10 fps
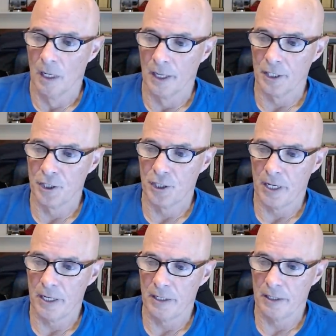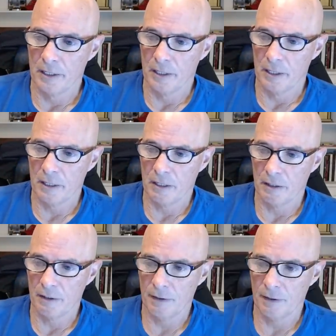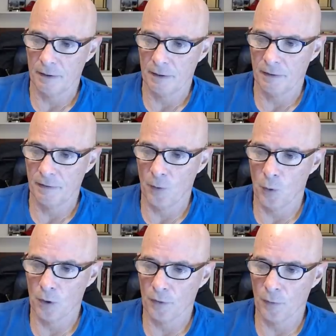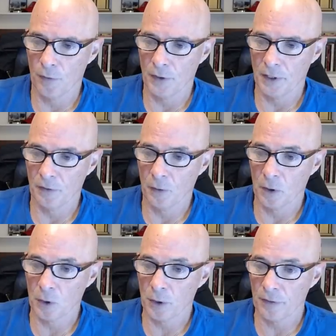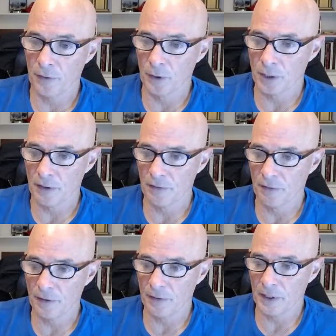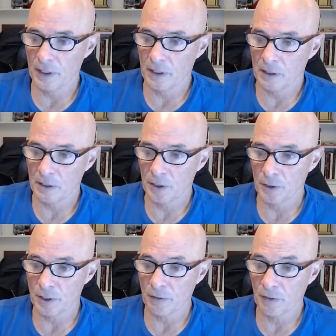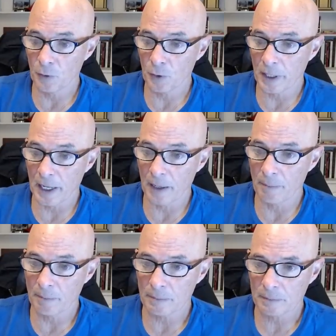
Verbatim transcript: on a Gen 4, 454, quick fuel 750, 274 cam.